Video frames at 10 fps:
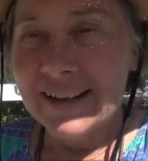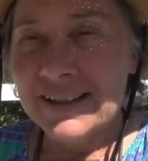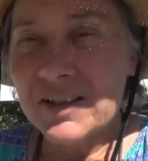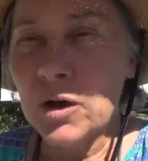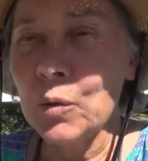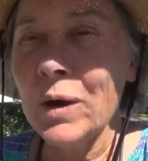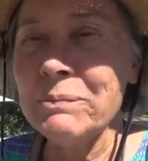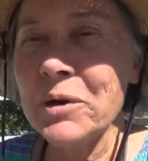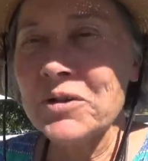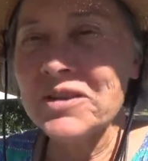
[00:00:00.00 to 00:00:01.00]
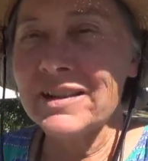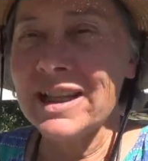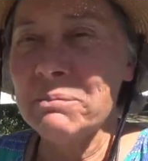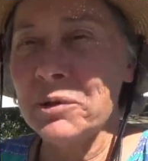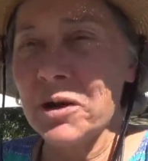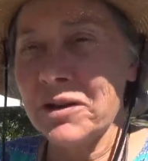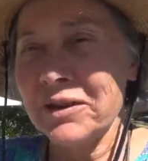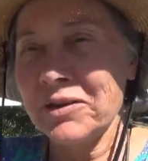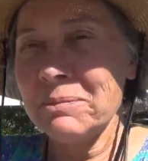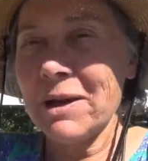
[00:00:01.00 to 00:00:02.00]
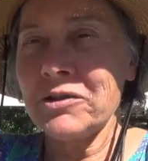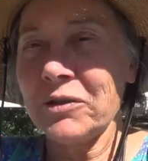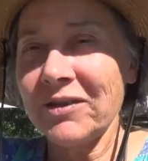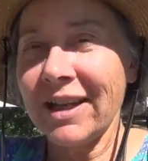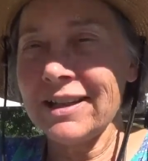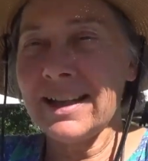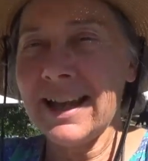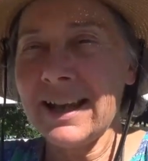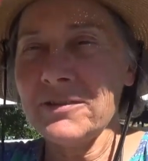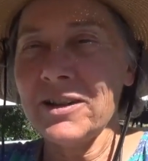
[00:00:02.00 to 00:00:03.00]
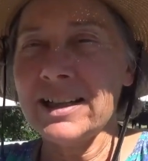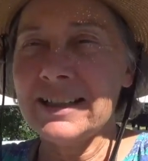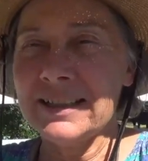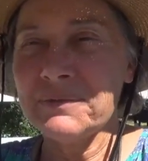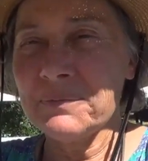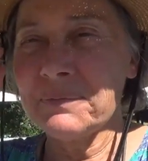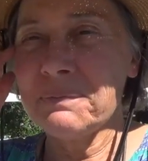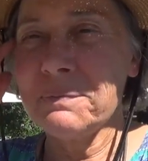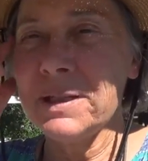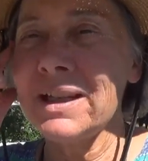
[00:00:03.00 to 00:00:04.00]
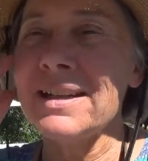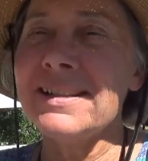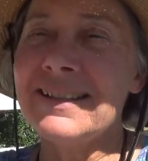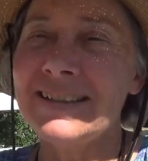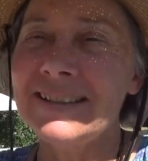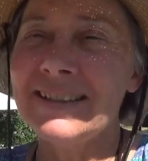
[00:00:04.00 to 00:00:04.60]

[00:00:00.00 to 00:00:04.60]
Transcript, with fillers: so one person, they put on their special Satan hat, right? Because